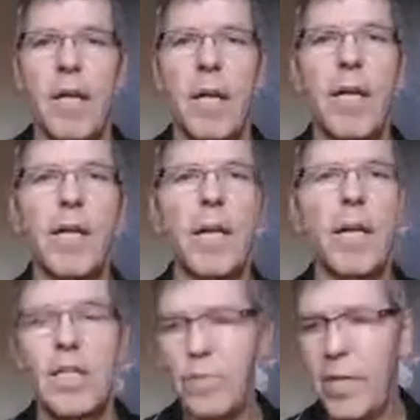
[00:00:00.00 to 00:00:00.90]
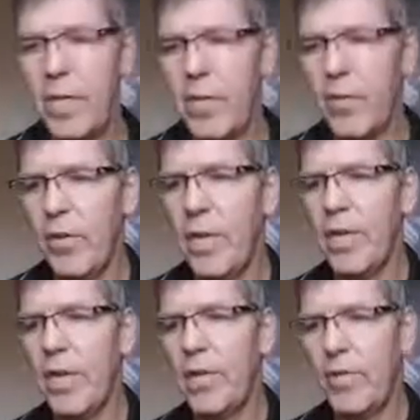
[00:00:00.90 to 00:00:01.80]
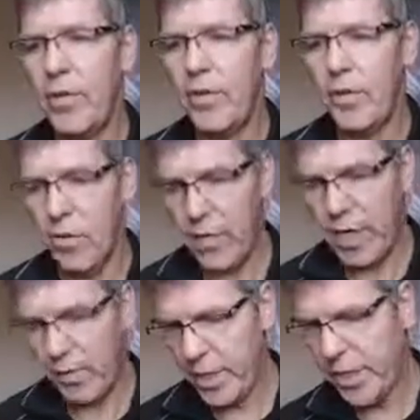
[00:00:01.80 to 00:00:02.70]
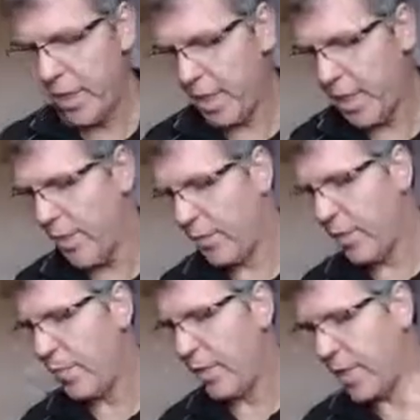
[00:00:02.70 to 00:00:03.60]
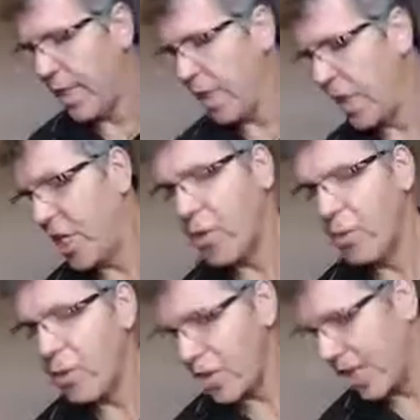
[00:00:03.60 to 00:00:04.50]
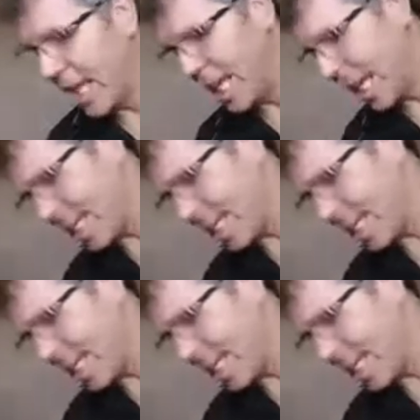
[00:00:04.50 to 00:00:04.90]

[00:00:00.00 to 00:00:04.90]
And that is me on the radio. I don't even know yet whether we'll get a jingle, because I'd